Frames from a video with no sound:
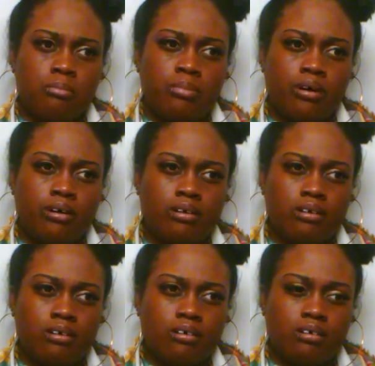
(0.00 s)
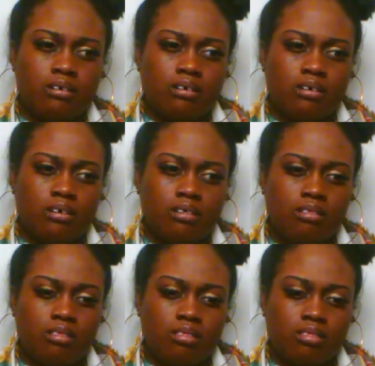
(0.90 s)
But
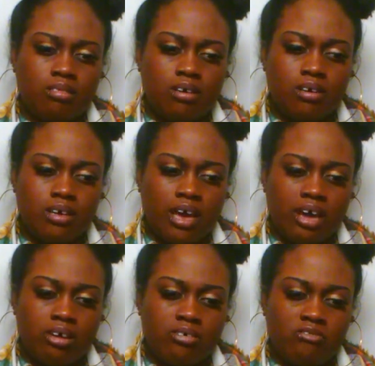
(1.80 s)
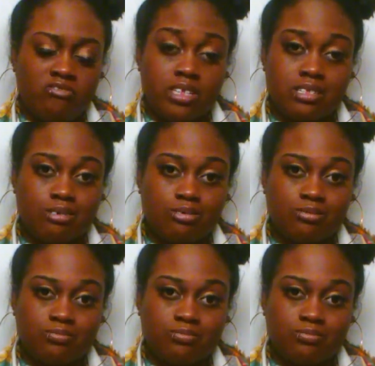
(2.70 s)
then it got physical.